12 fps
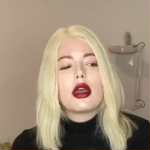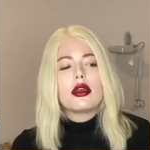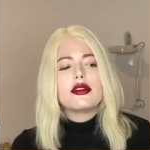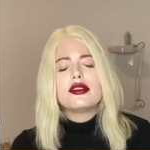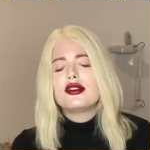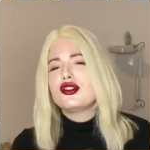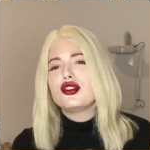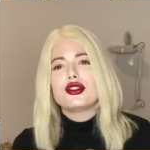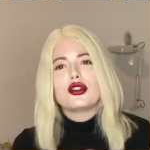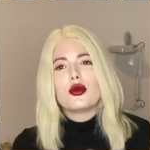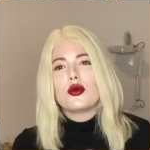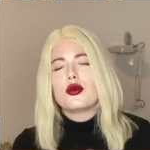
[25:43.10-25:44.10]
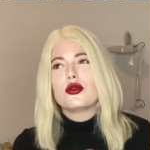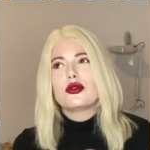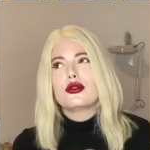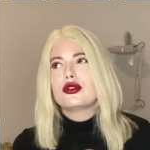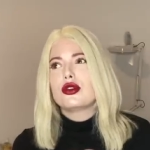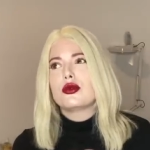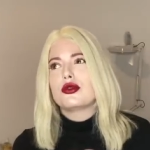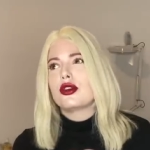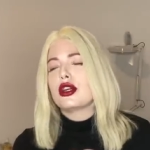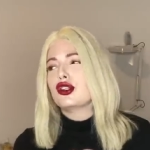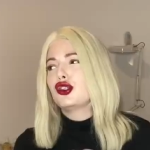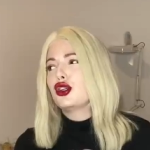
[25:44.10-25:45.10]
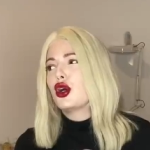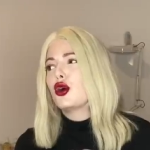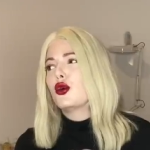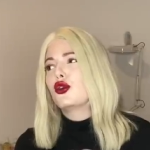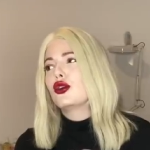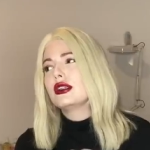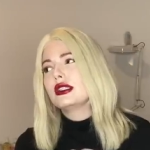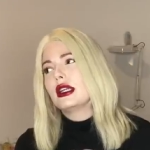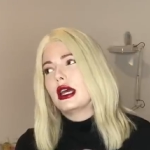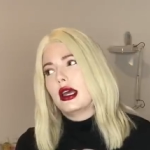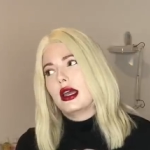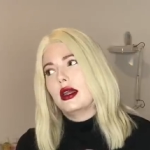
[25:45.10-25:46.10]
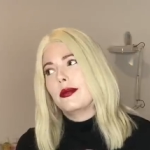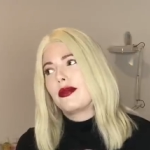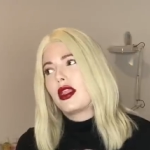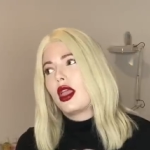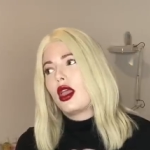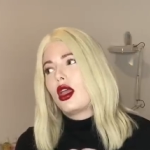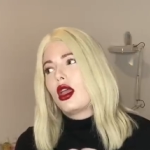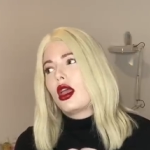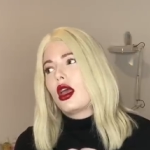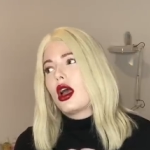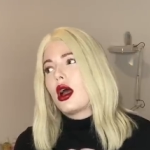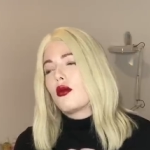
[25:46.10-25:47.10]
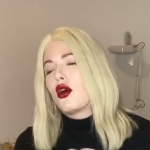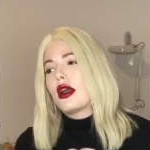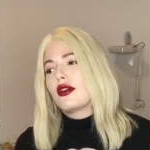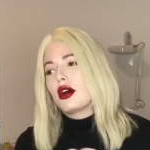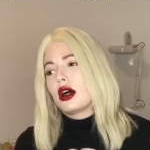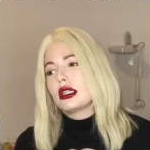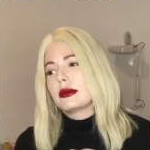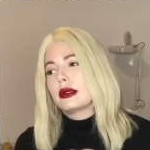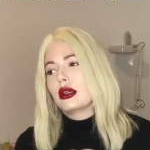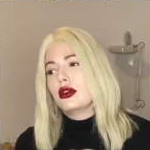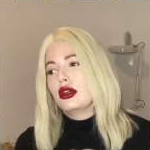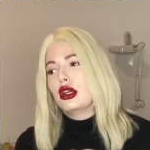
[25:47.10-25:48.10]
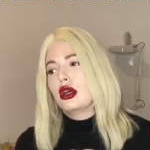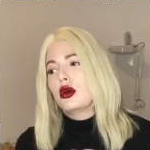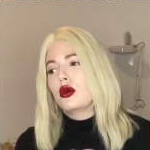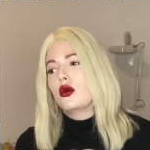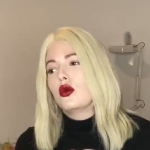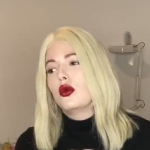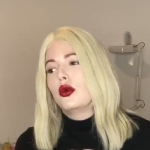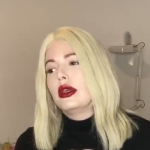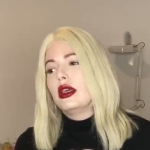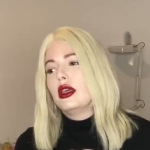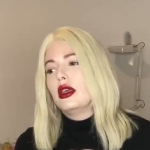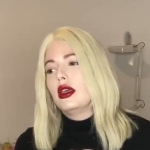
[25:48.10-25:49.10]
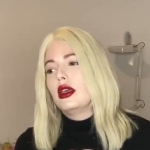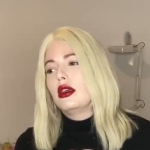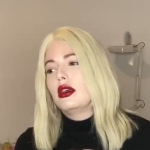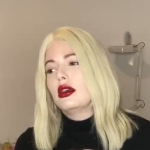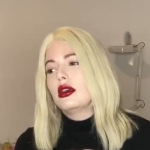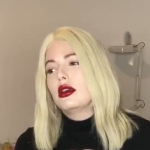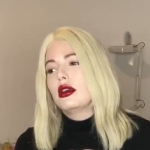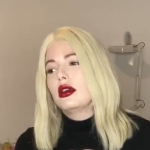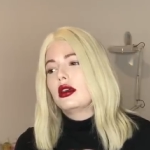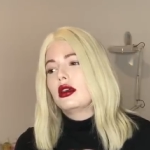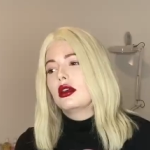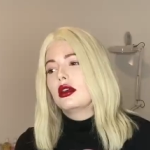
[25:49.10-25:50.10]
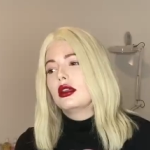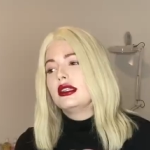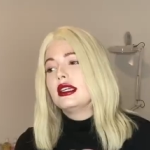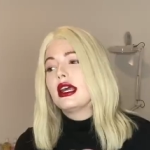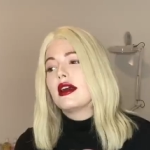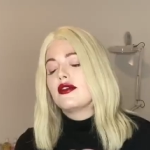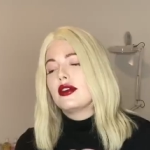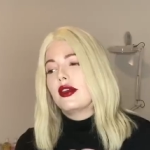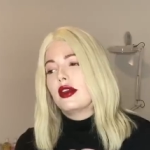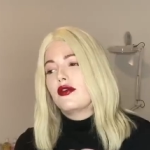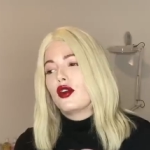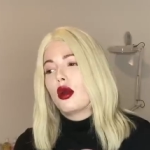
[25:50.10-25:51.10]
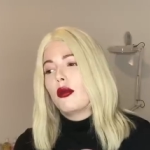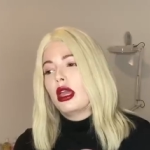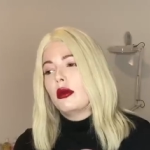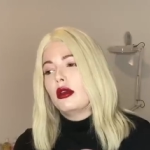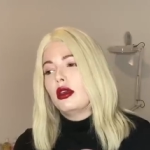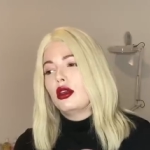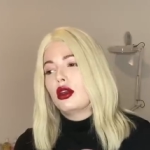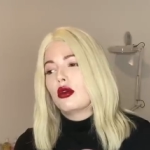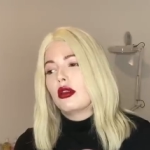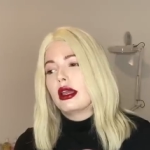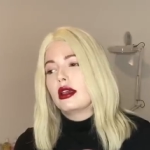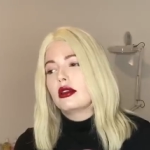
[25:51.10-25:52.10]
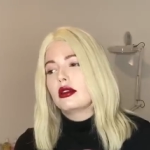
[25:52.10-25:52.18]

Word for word: this is just so, so strange. So Chris and I um, were at the hospital, you know, we did everything for our baby, you know, like